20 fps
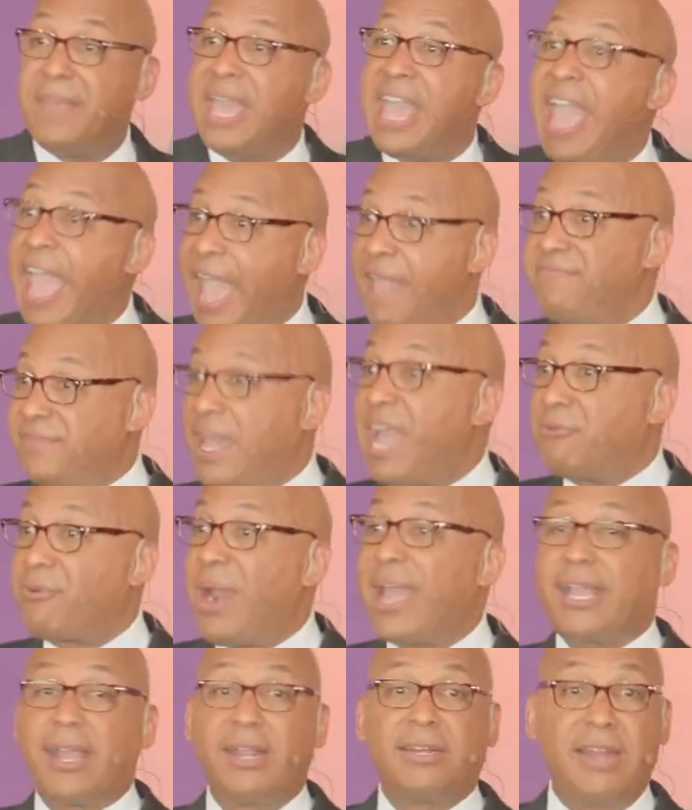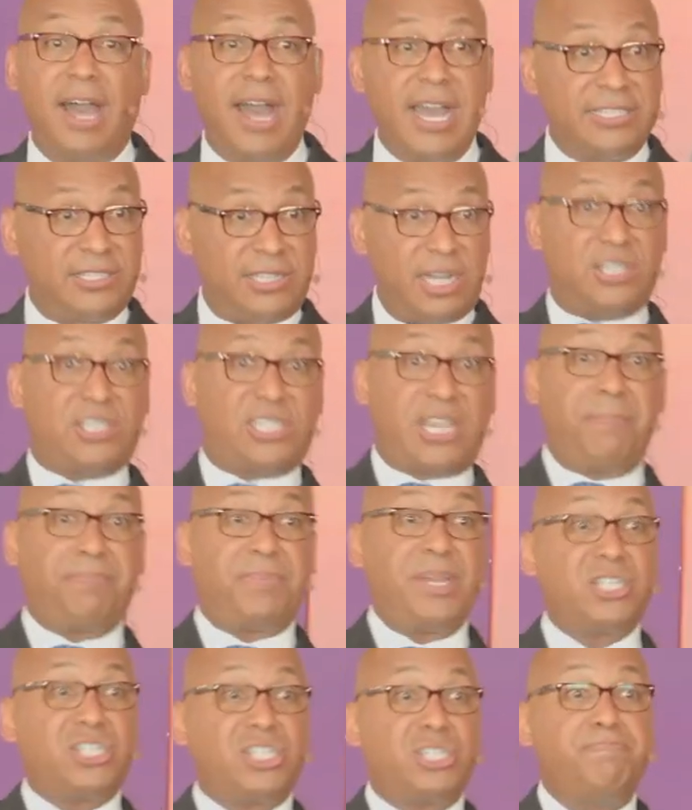and they recognize there's
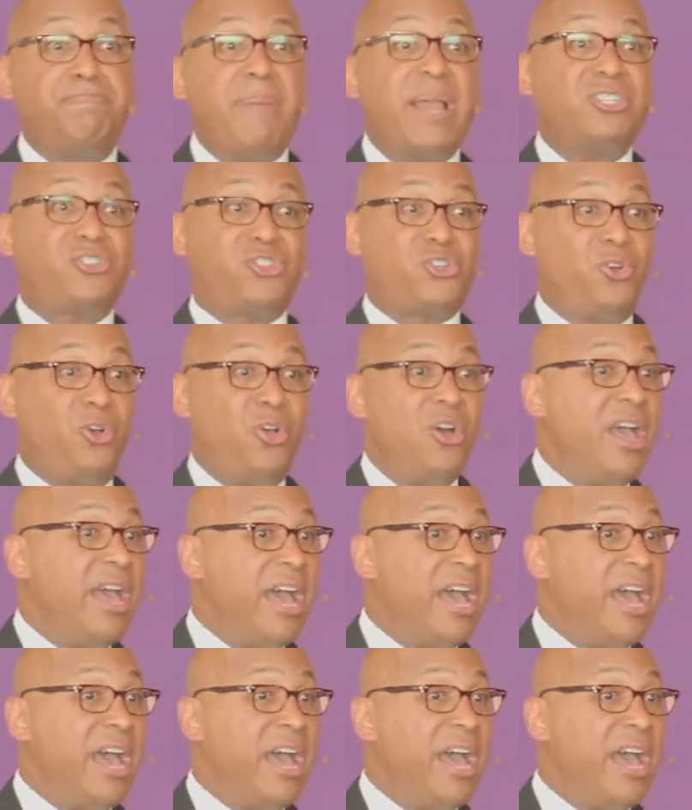something special